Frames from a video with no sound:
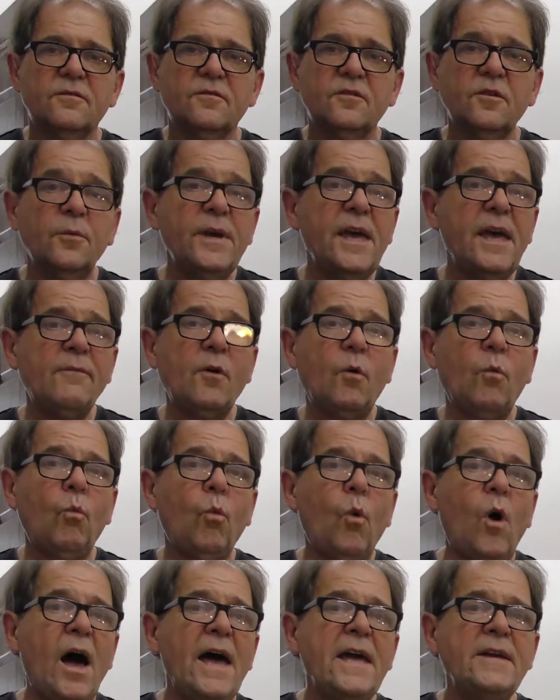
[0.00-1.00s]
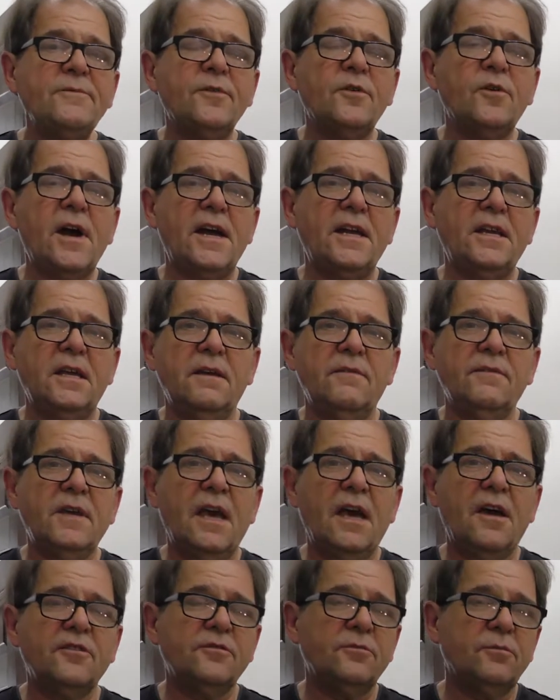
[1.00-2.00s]
So we have a wide variety of
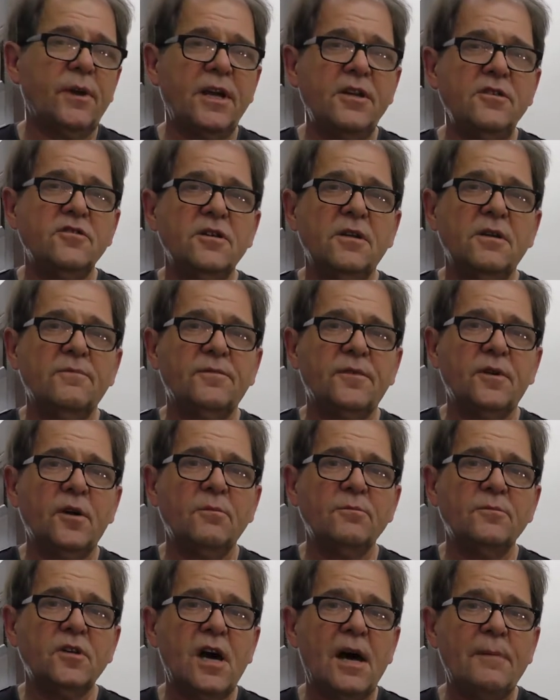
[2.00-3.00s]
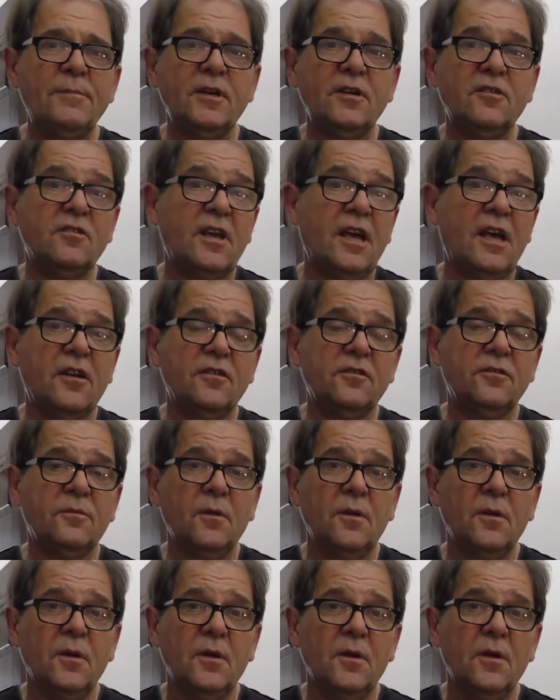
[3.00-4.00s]
guests ranging from topics as
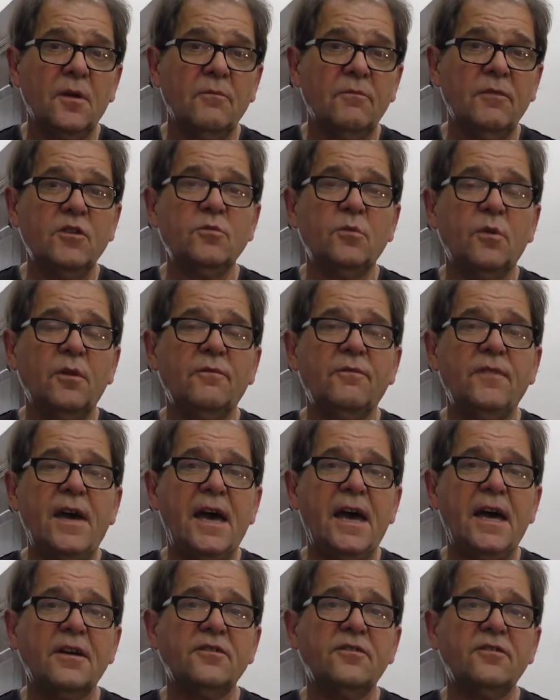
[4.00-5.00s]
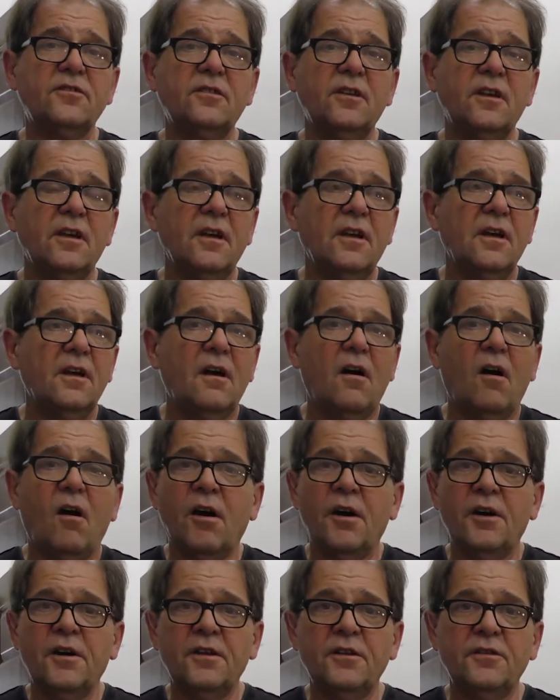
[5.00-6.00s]
visual effects,
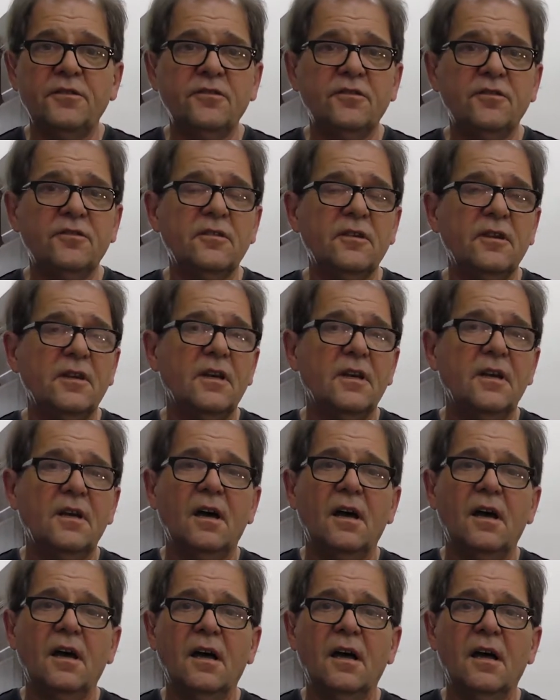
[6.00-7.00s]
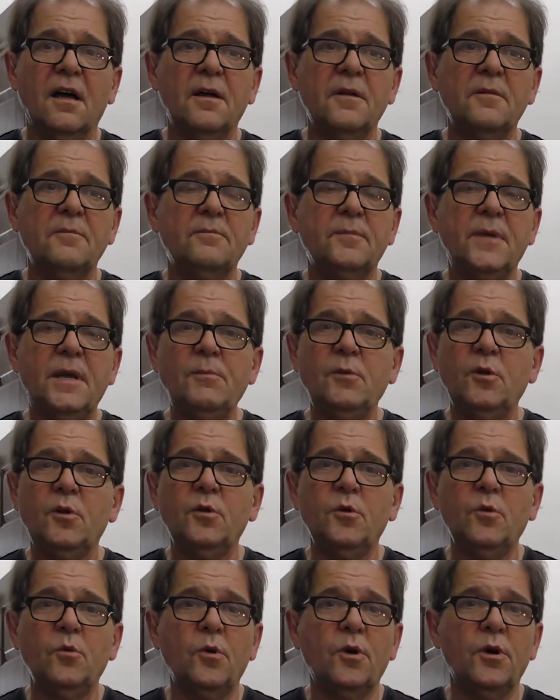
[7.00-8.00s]
artists, people
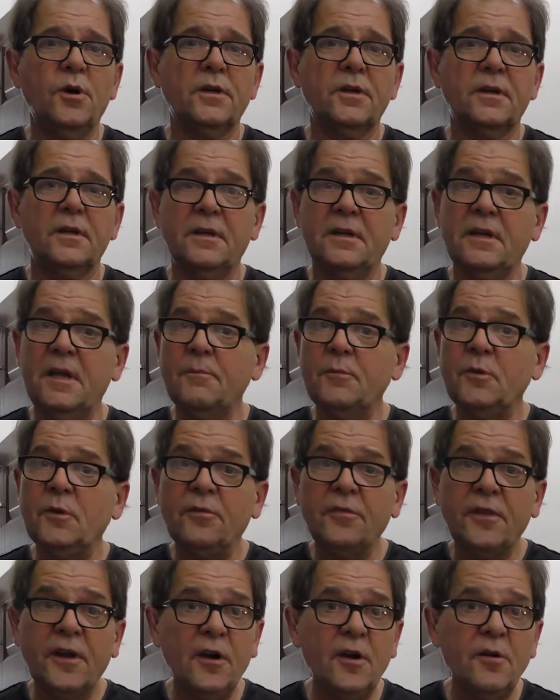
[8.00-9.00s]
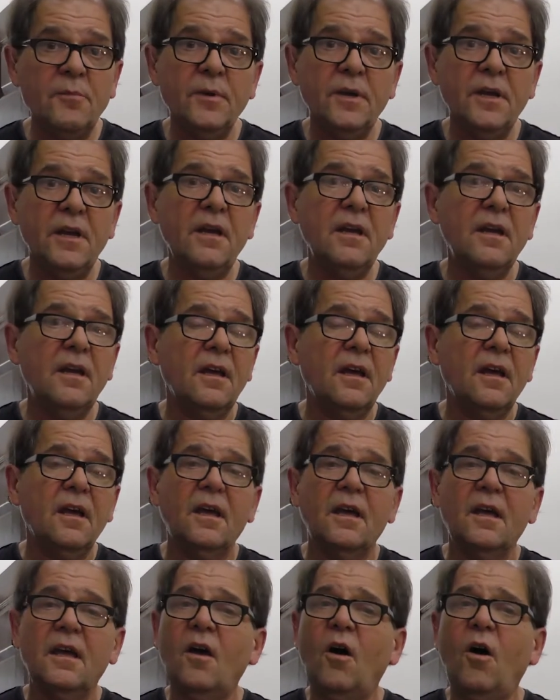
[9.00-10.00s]
who work in hypnotherapy,
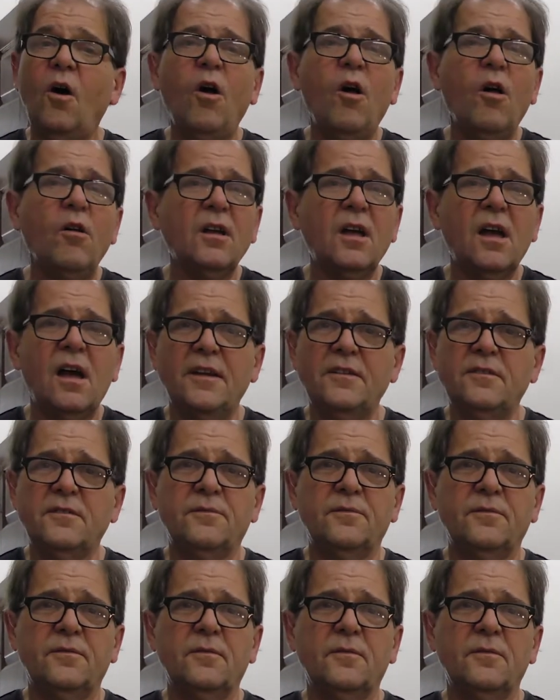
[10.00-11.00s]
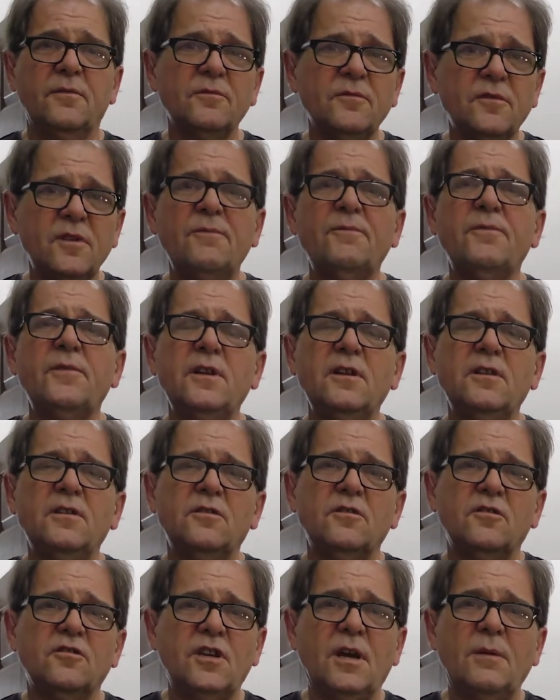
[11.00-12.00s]
all kinds of different
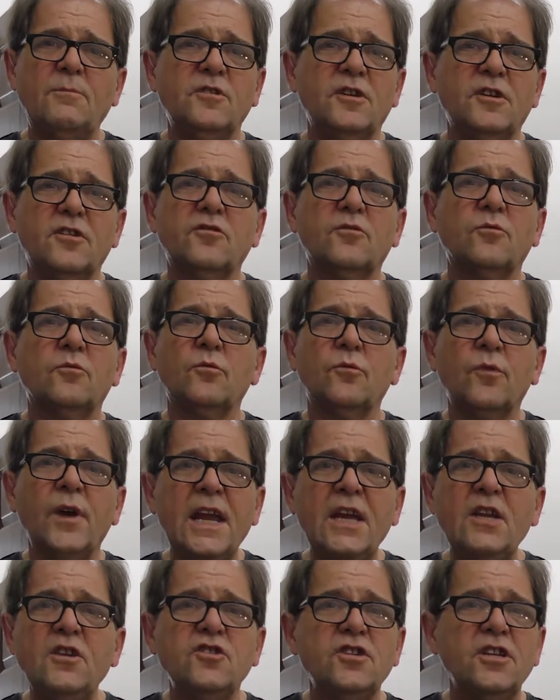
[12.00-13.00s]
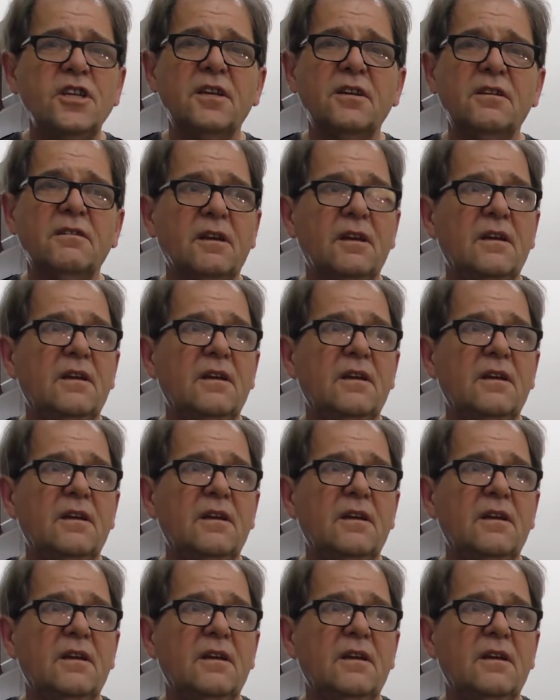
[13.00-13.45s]
subjects ranging.